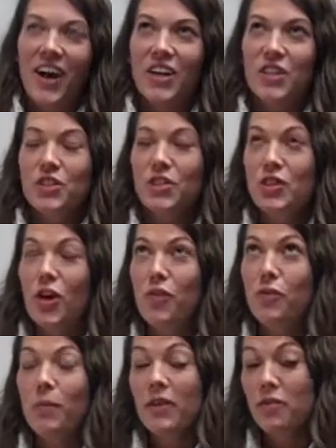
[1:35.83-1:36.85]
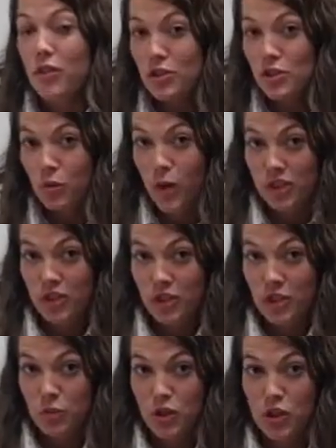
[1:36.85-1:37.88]
So for my first
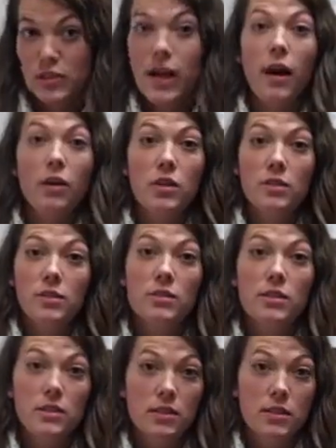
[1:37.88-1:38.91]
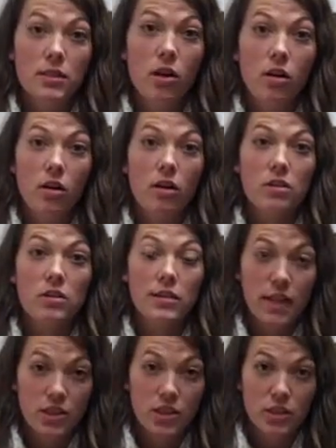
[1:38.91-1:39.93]
question, which is how consistent are our
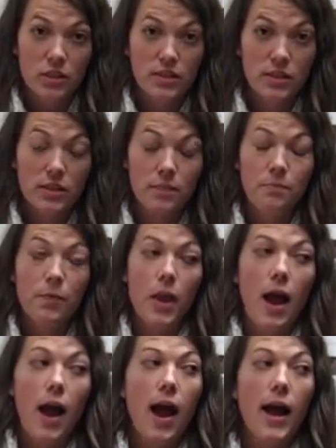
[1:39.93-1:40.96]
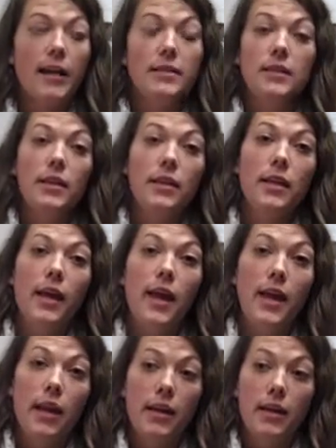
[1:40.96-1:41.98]
sections, I did
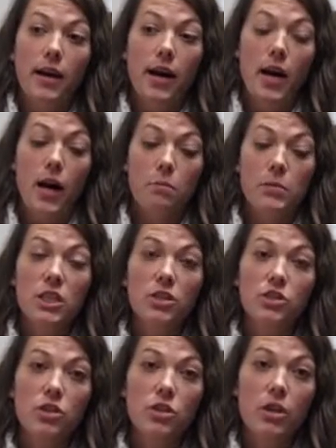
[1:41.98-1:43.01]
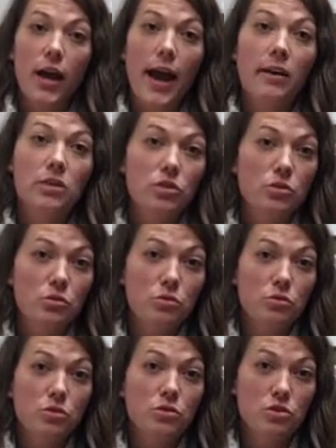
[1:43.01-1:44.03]
a teacher
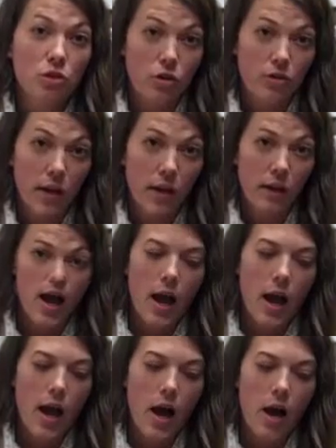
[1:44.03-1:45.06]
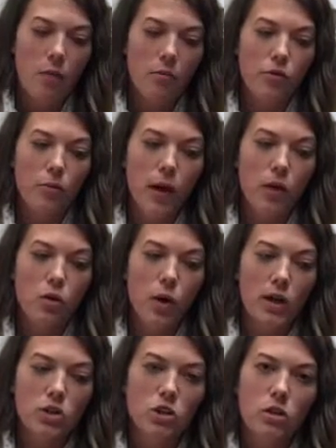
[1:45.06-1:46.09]
attitudes survey. For my
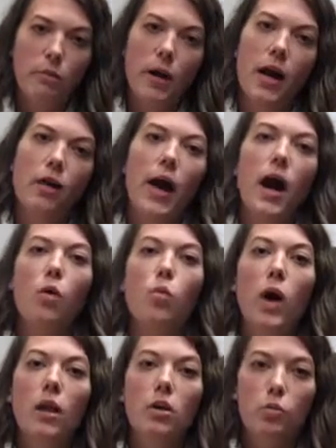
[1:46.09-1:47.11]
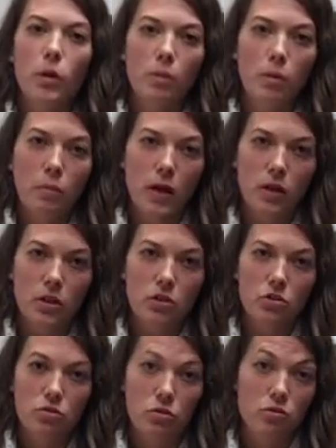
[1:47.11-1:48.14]
question about how well are we preparing
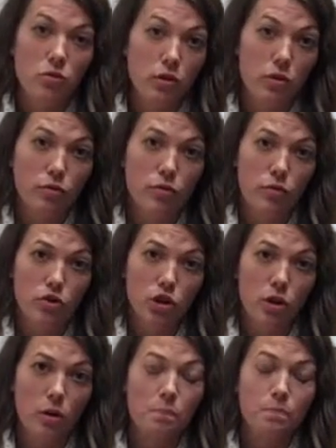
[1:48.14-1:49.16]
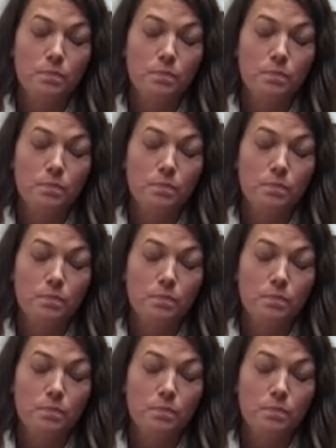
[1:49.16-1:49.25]
students for their future